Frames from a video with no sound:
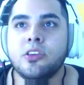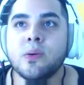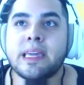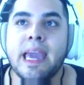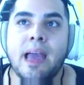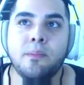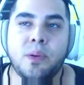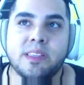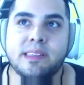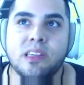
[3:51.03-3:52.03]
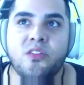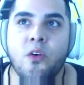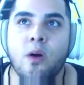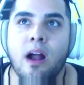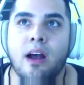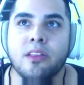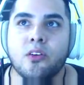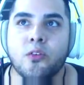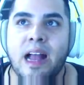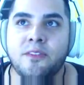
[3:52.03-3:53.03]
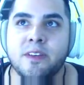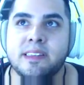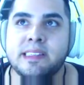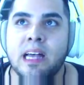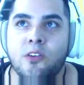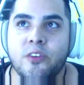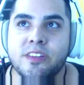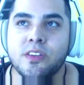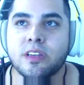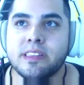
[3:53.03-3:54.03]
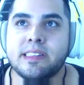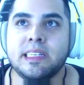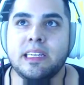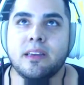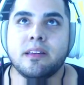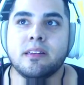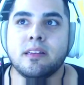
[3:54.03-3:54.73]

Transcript: you can put C4 on the RAFT itself, as you can see.